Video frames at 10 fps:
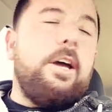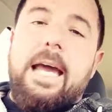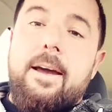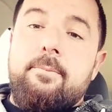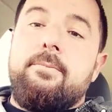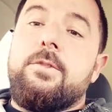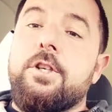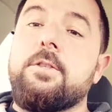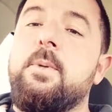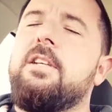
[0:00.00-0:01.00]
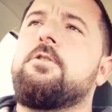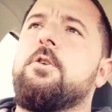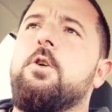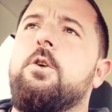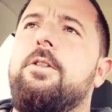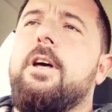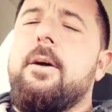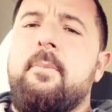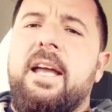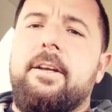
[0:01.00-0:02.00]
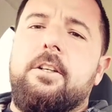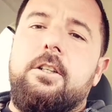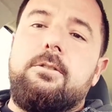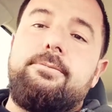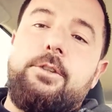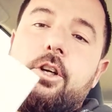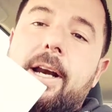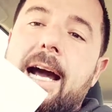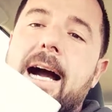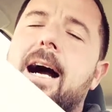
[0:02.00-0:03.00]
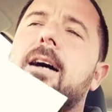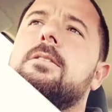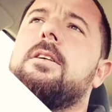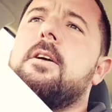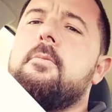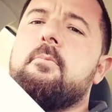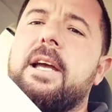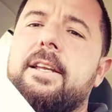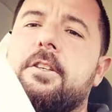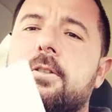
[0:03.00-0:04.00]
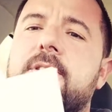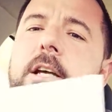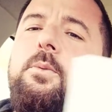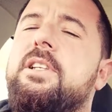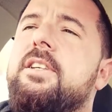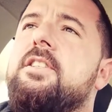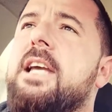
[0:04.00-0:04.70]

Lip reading: Okay, just been to the medical, got our medicals that we did